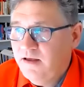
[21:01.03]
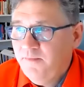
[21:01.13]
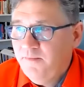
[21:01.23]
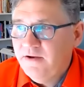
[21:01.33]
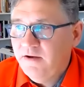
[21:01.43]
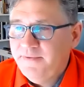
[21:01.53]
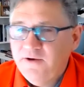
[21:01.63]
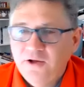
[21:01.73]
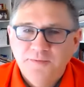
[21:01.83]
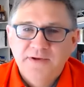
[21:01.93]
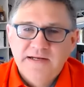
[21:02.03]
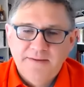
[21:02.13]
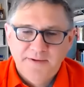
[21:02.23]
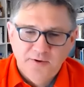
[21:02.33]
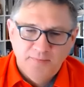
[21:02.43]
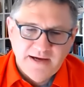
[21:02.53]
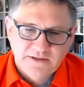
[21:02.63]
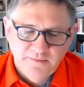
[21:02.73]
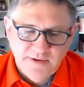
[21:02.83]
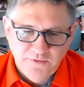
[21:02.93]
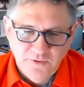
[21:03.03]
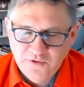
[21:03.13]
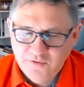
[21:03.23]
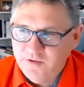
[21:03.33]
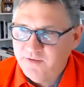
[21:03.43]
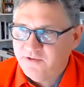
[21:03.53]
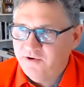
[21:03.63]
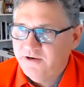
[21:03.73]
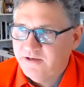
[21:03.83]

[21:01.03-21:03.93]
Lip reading: I mean, ultimately, let me go back to my roots where we started.